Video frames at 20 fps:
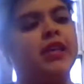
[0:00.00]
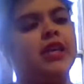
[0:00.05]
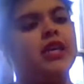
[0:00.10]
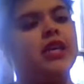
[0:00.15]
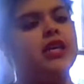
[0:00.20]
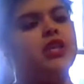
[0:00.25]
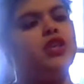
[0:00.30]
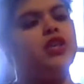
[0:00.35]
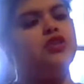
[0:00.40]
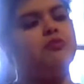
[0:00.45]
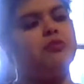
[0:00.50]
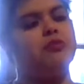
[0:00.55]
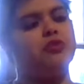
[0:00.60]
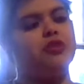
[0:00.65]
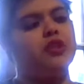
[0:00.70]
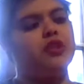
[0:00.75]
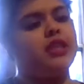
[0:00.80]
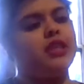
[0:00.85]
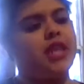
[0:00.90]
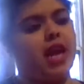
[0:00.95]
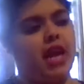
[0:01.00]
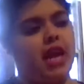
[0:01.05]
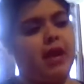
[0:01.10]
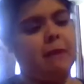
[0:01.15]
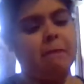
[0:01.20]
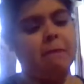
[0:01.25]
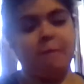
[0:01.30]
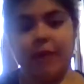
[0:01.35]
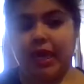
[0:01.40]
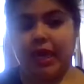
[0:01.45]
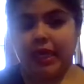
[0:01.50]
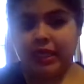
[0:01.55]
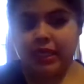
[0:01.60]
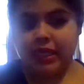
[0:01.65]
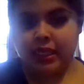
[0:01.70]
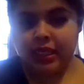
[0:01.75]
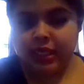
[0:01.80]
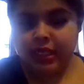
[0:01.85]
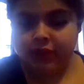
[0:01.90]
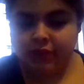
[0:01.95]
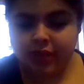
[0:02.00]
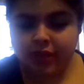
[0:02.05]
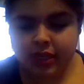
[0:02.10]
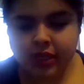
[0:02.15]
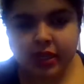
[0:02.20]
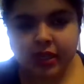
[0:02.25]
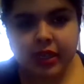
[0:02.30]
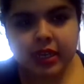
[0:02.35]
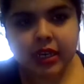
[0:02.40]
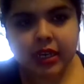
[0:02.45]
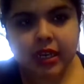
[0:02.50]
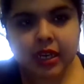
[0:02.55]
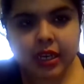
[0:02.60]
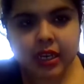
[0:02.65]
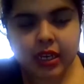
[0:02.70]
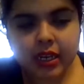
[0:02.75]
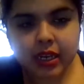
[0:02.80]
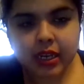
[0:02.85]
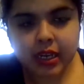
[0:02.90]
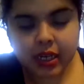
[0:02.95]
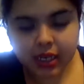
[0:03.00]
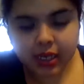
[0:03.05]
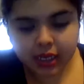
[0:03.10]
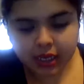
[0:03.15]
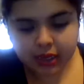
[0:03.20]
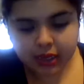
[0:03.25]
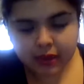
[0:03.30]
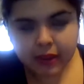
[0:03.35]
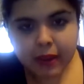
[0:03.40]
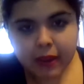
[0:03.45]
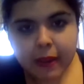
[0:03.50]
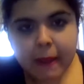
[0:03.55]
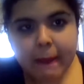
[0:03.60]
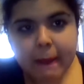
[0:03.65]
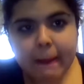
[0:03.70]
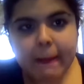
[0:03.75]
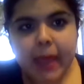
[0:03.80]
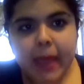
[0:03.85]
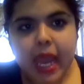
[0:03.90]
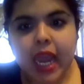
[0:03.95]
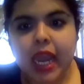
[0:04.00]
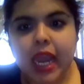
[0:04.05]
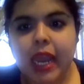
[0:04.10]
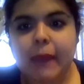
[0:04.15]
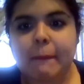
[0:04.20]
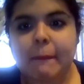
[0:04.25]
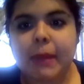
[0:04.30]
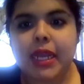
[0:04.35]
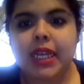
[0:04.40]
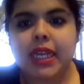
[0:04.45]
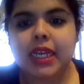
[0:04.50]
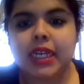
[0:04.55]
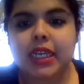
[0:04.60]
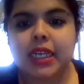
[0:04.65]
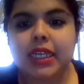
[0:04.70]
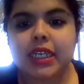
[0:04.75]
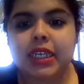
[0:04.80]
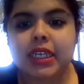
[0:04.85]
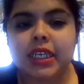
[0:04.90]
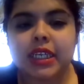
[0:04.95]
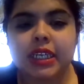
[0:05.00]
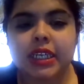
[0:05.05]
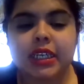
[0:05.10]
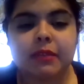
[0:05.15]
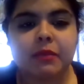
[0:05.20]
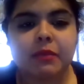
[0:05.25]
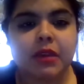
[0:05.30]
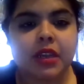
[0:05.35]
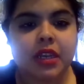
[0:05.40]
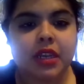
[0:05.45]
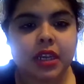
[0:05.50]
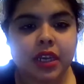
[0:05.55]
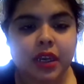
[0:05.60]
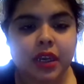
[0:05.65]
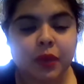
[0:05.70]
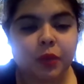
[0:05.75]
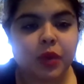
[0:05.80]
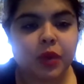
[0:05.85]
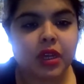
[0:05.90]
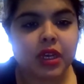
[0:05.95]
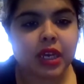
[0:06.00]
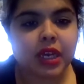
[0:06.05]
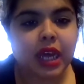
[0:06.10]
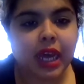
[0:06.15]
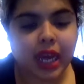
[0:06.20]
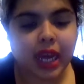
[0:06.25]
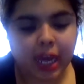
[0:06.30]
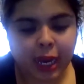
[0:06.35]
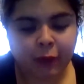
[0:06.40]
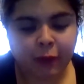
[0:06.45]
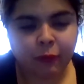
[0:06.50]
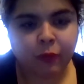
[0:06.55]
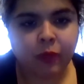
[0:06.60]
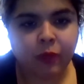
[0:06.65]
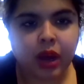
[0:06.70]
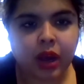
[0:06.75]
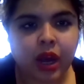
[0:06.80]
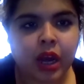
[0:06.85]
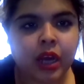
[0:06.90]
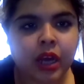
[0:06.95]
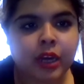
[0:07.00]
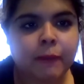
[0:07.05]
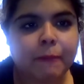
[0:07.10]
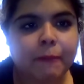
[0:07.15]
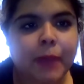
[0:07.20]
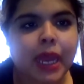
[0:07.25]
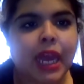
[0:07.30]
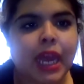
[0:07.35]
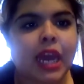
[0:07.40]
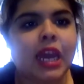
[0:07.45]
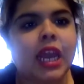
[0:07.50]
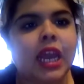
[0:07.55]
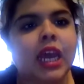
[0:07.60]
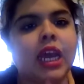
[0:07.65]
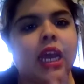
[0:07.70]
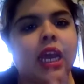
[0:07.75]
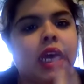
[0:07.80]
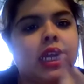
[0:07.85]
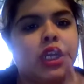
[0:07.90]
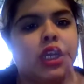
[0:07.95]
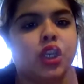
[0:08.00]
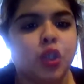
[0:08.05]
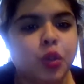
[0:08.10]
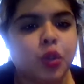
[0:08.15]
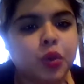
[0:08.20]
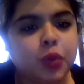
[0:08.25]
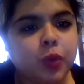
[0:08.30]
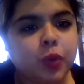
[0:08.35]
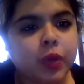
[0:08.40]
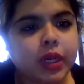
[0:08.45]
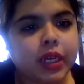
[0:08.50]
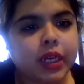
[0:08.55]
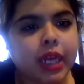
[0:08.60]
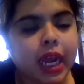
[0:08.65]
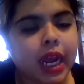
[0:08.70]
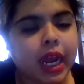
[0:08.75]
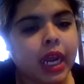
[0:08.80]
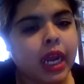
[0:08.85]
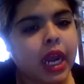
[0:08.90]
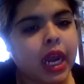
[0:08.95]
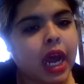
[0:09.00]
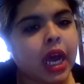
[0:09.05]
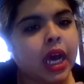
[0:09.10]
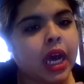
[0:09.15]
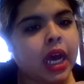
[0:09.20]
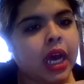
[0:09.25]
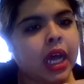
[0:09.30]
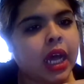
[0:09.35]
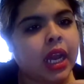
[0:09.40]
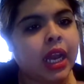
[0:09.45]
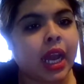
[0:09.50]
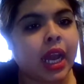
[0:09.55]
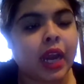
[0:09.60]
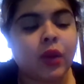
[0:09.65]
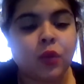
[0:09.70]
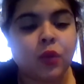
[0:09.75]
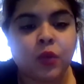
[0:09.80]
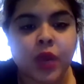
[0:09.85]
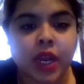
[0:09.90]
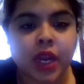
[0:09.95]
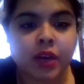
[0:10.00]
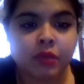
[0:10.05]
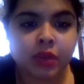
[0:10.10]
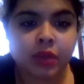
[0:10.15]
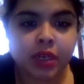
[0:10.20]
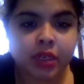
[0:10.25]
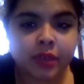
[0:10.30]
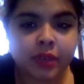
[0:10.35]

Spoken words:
Super Stay Matte Liquid ink. And basically, this is basically one that I have on. I had like a nude one and a light red one.